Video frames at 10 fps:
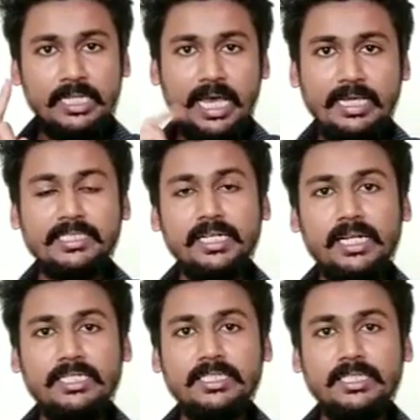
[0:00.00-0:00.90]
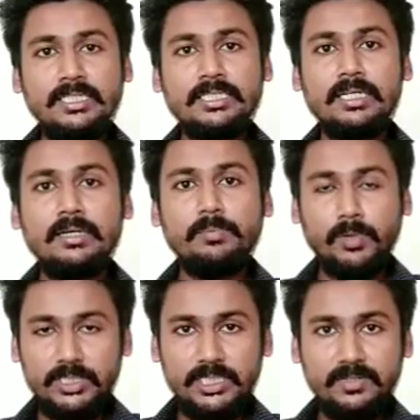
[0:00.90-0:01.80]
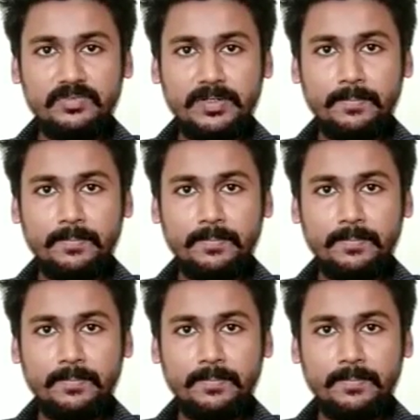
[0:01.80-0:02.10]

the acceleration is positive.